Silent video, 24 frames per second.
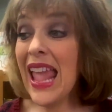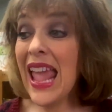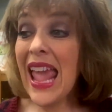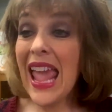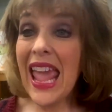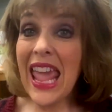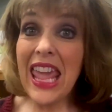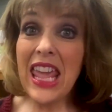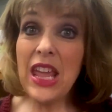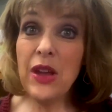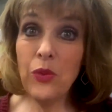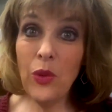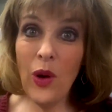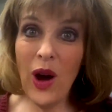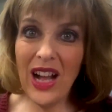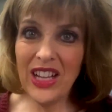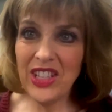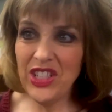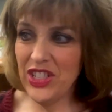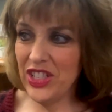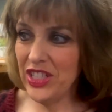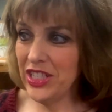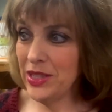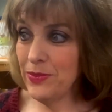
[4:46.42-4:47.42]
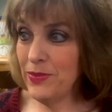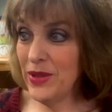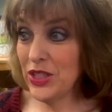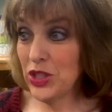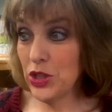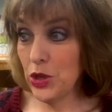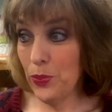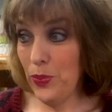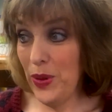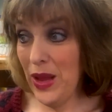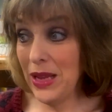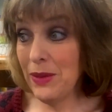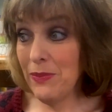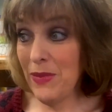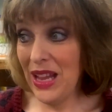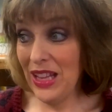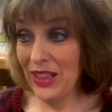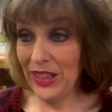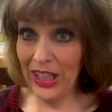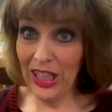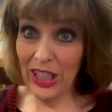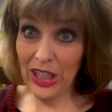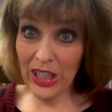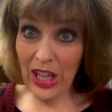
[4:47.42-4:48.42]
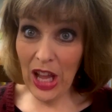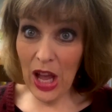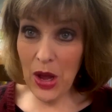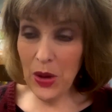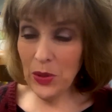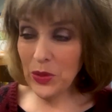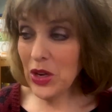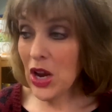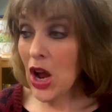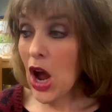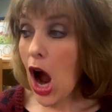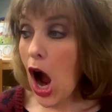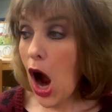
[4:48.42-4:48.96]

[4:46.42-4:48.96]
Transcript: He watched as Mr. Pygmy Little Goat